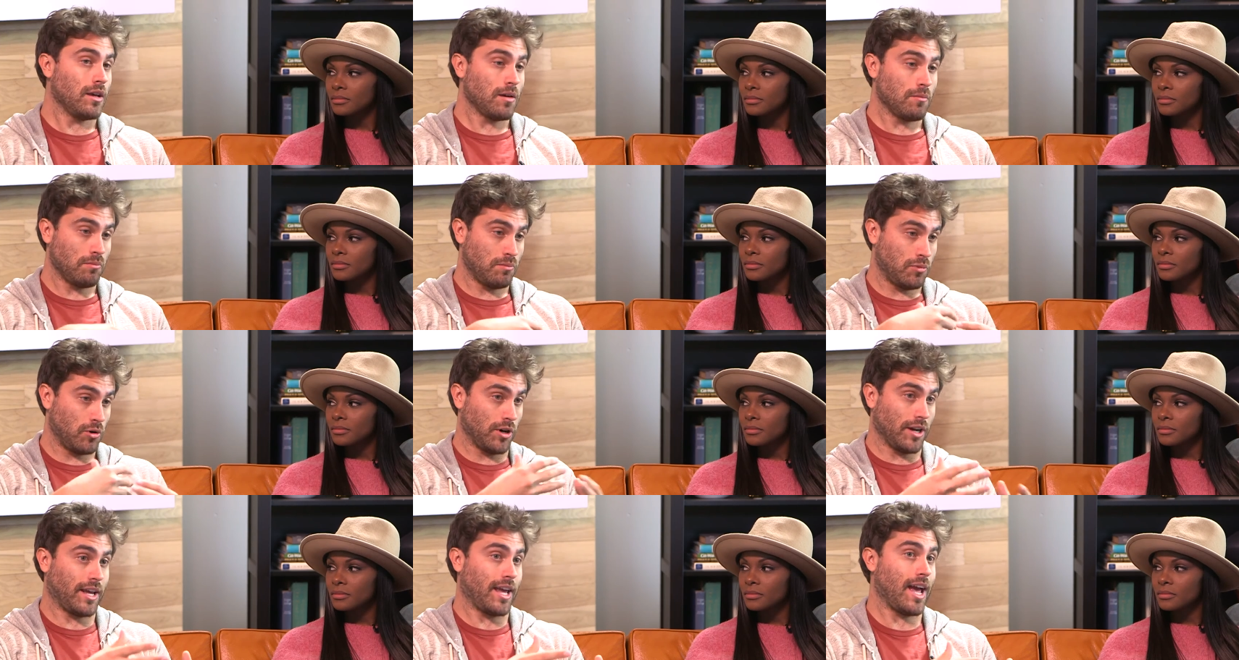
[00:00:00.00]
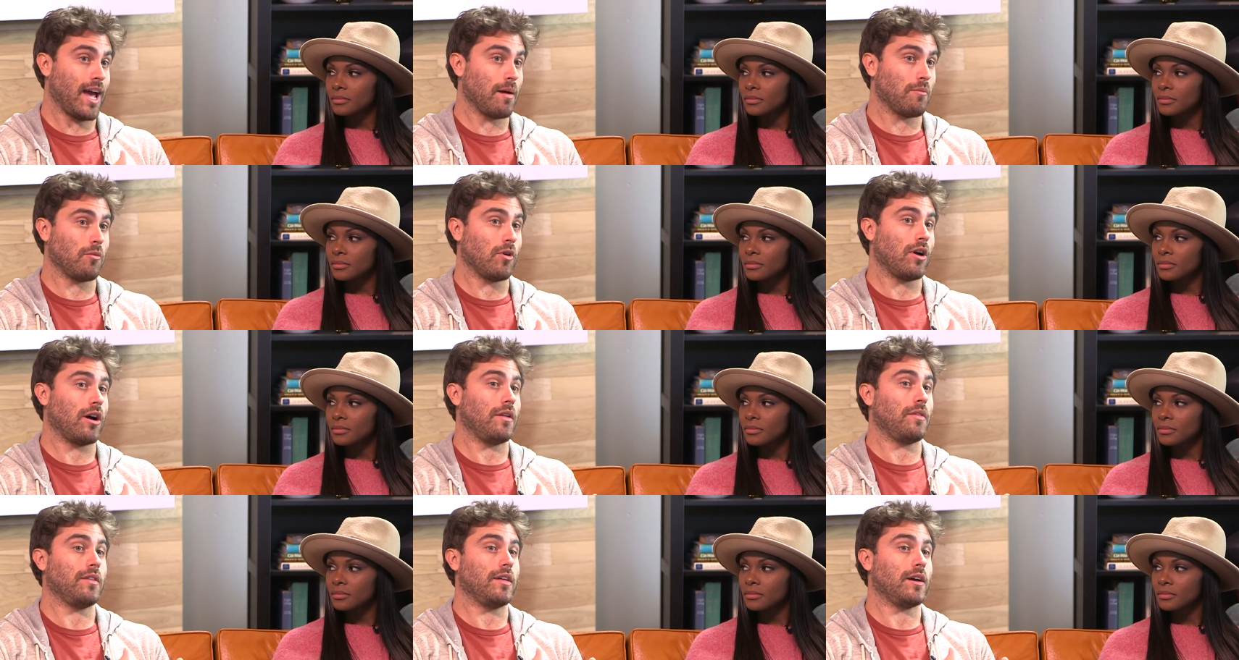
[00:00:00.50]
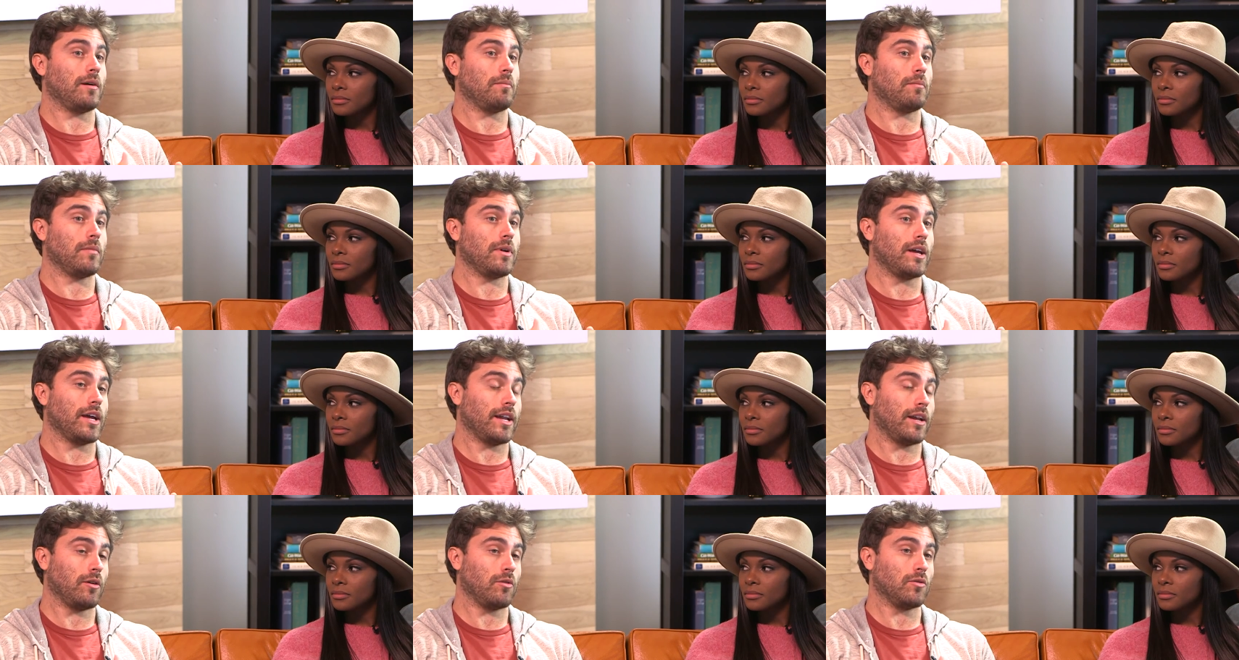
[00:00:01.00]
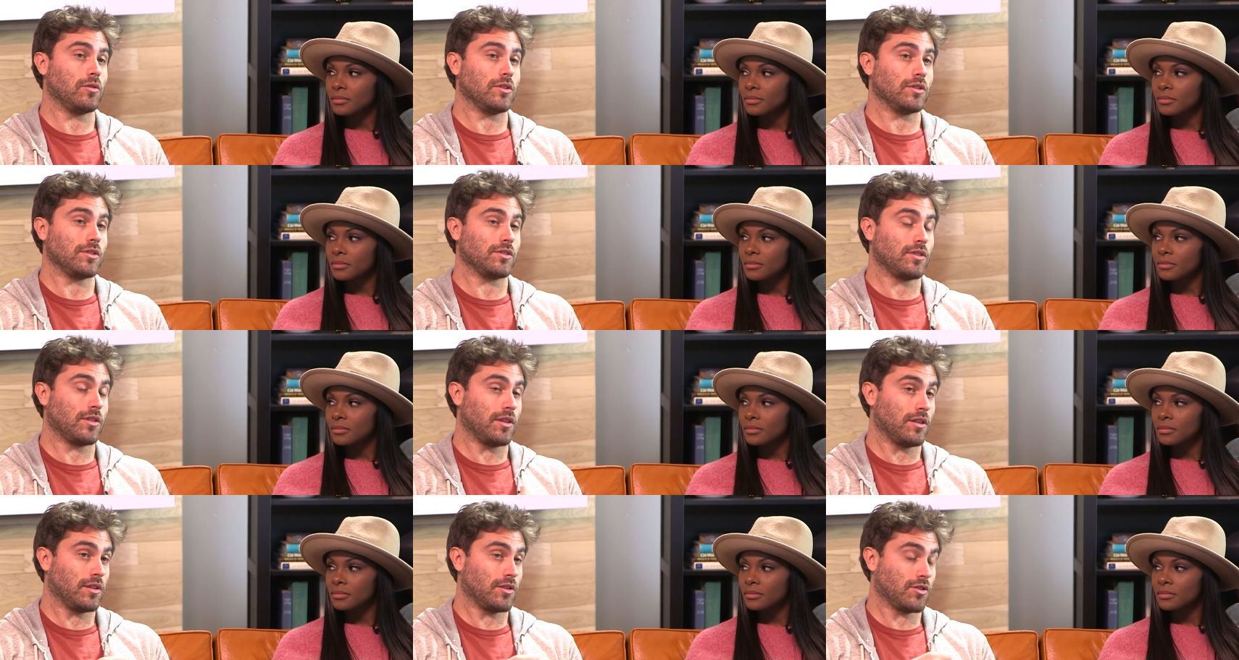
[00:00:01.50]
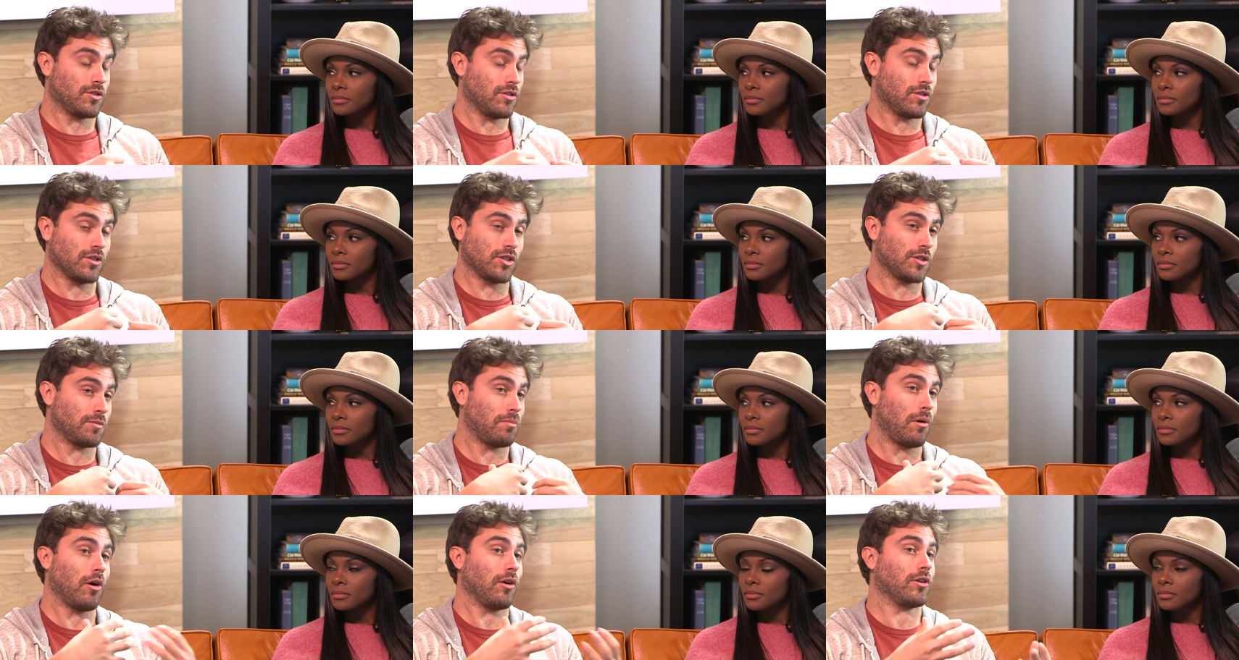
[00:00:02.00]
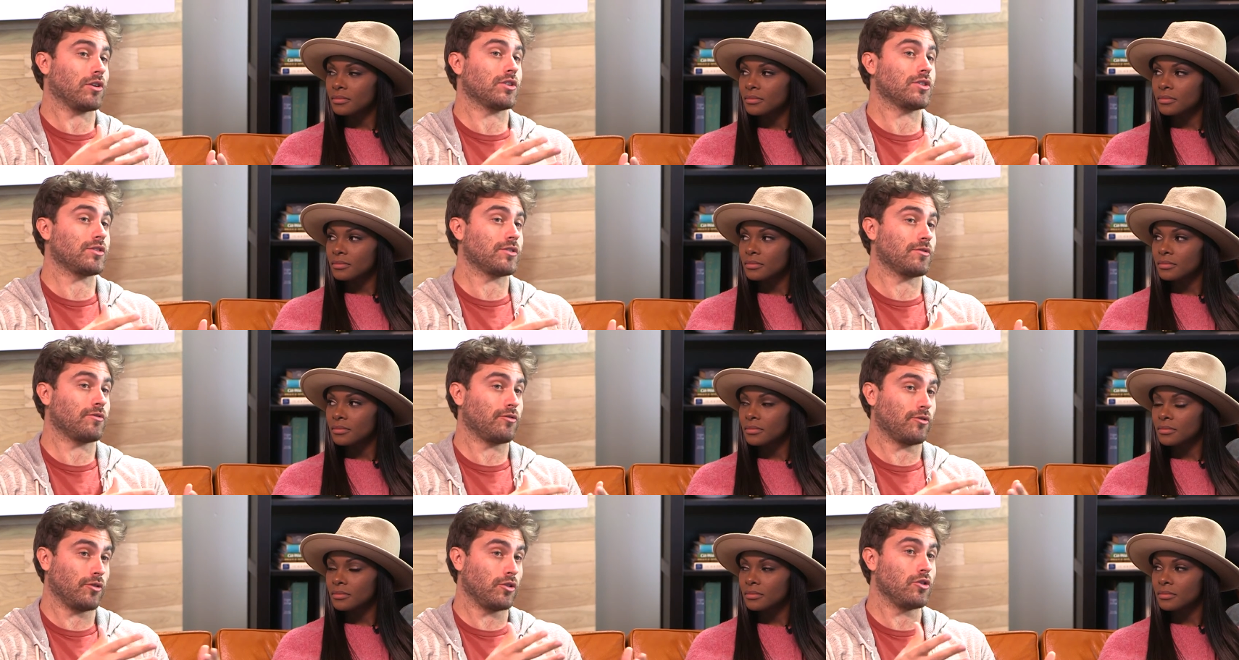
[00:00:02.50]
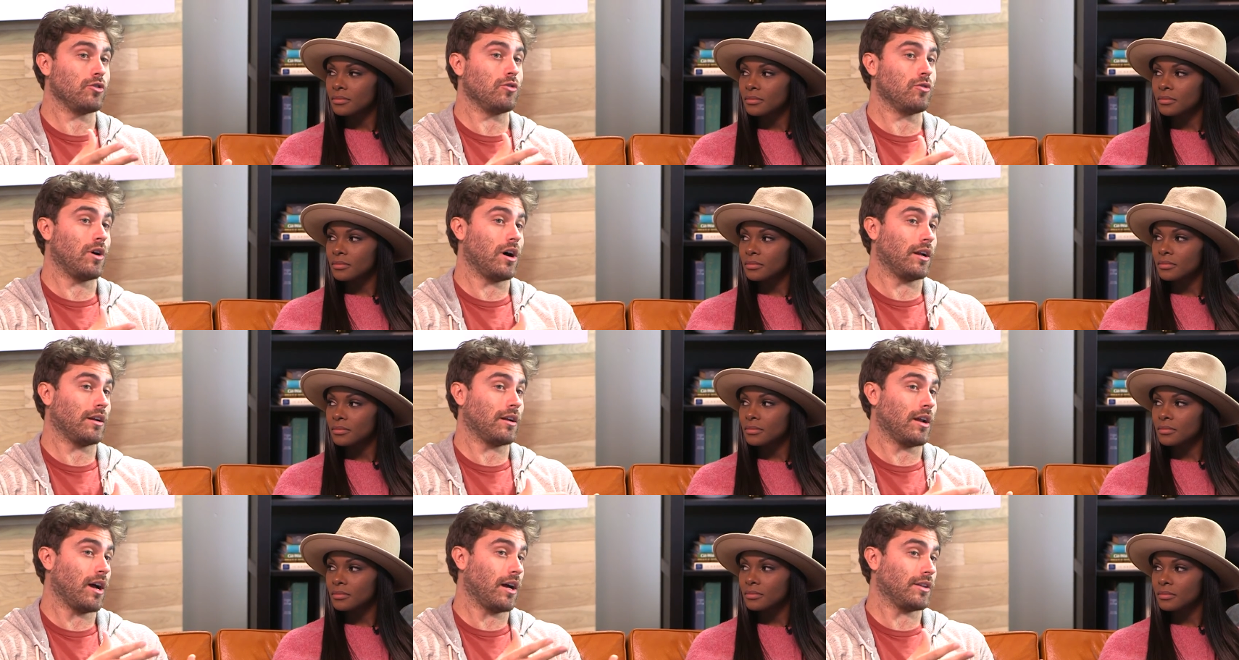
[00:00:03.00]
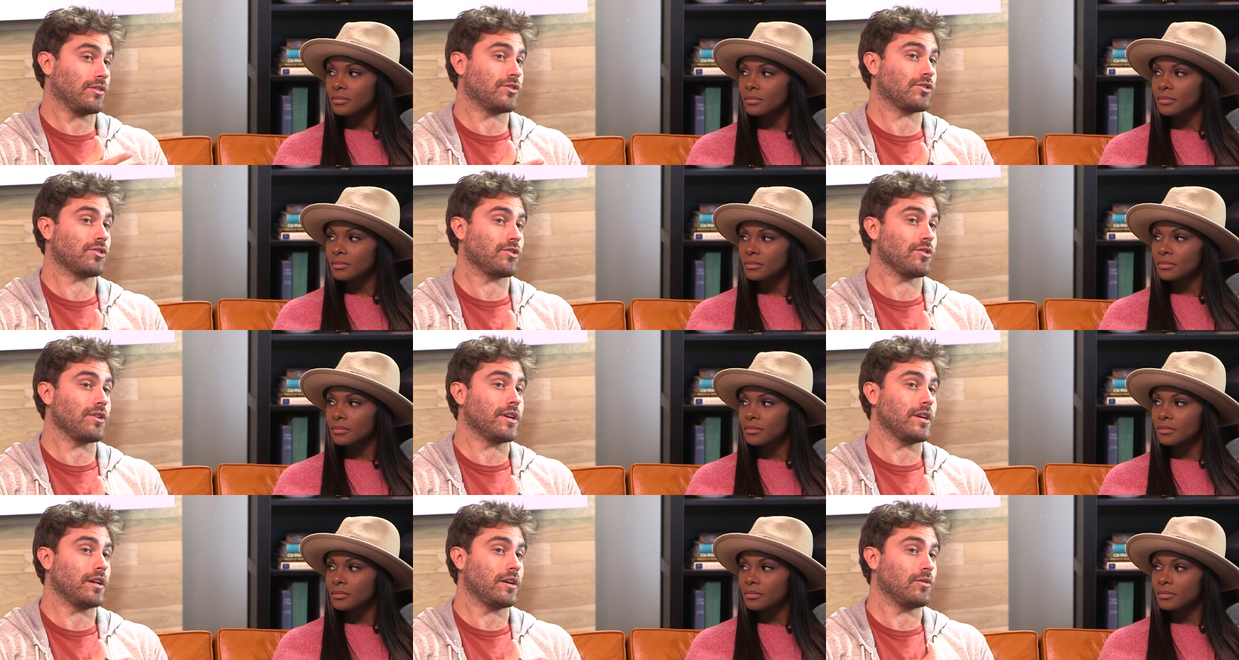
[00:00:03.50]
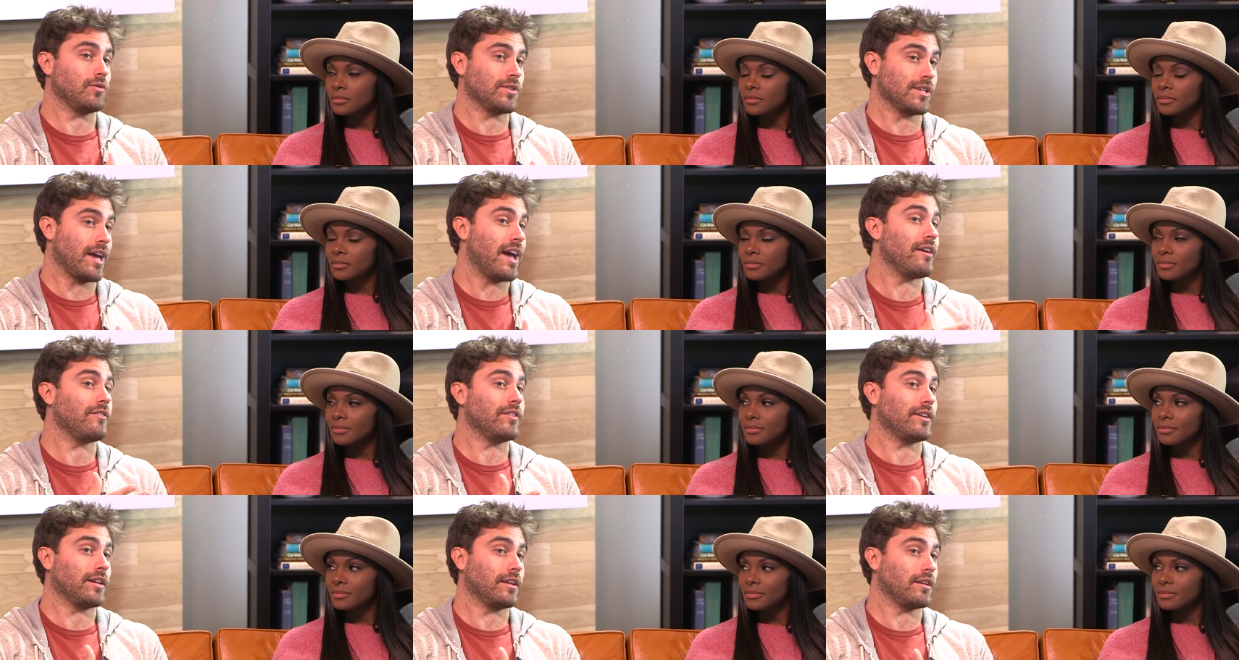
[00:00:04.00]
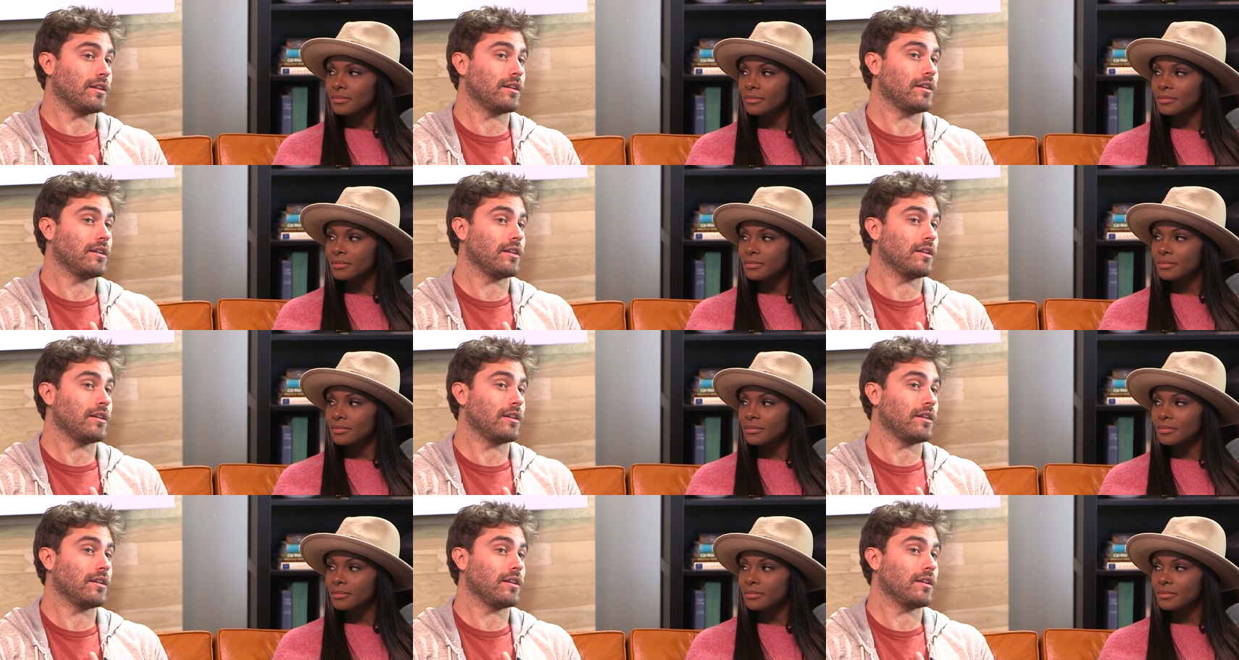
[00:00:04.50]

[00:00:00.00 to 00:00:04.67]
Speaker 1: put a camera on them, and it was the, the, the sparks flew on, on screen. It was evident